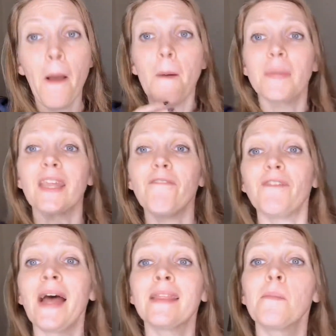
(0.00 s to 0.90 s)
But they
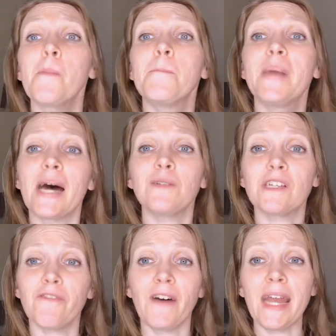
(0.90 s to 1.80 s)
find them about to
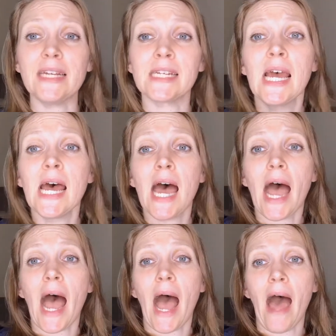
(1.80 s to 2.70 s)
fight,
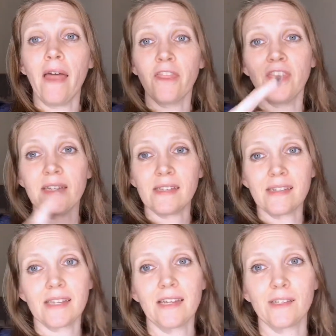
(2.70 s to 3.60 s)
and
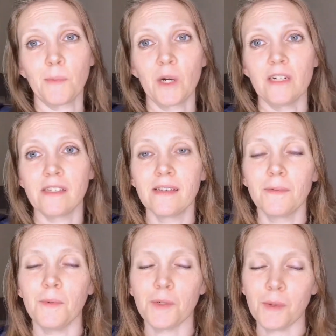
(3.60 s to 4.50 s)
Theseus has some words,
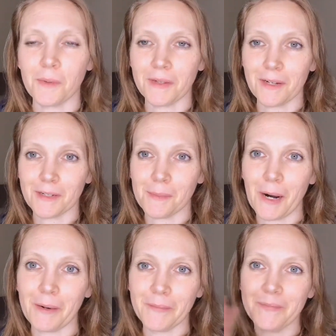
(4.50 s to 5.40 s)
which we will hear
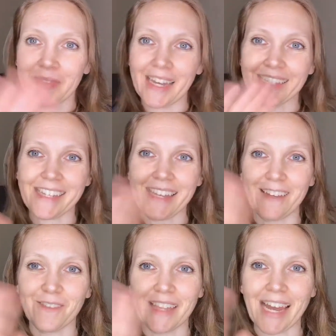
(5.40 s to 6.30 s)
tomorrow. I'll see you then
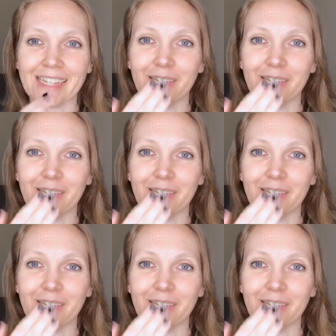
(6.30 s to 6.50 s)
for that.